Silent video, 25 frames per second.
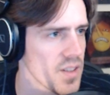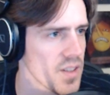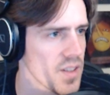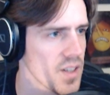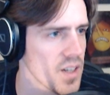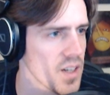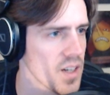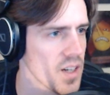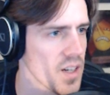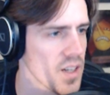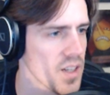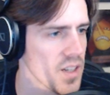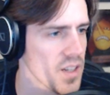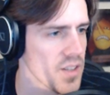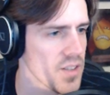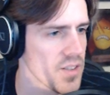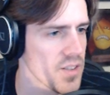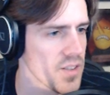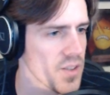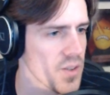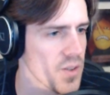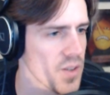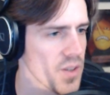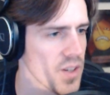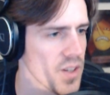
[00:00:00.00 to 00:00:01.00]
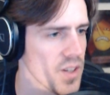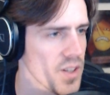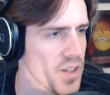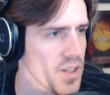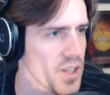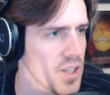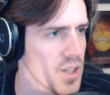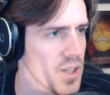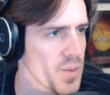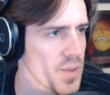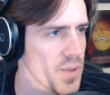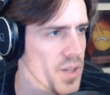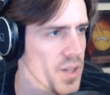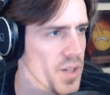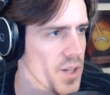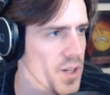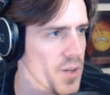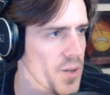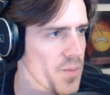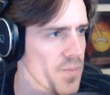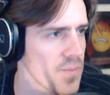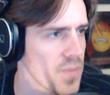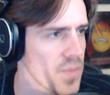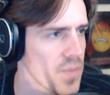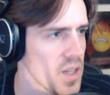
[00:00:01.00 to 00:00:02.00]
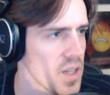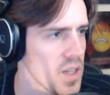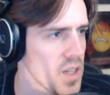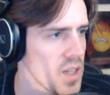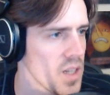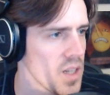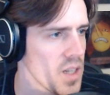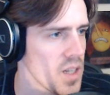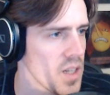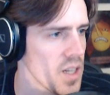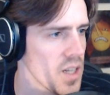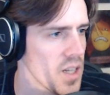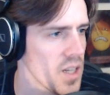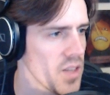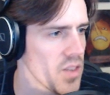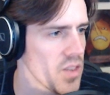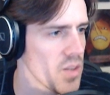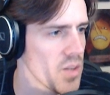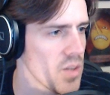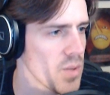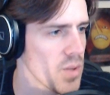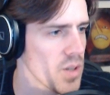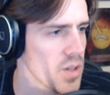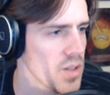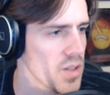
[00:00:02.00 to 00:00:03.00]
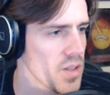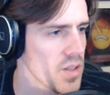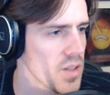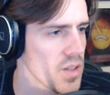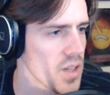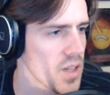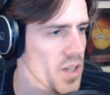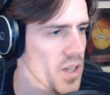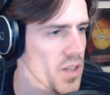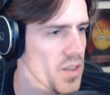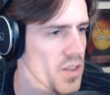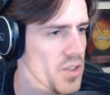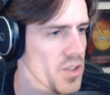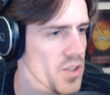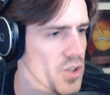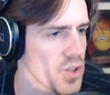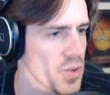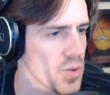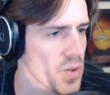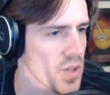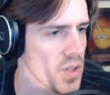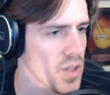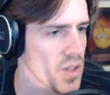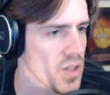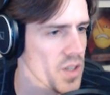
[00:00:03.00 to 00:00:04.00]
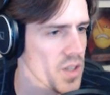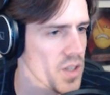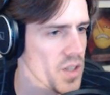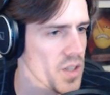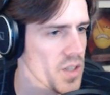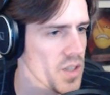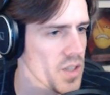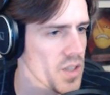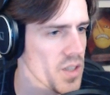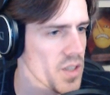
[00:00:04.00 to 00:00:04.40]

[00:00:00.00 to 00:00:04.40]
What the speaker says: Ah, yes. Okay, here we go. Hitting the button, getting the shortcut.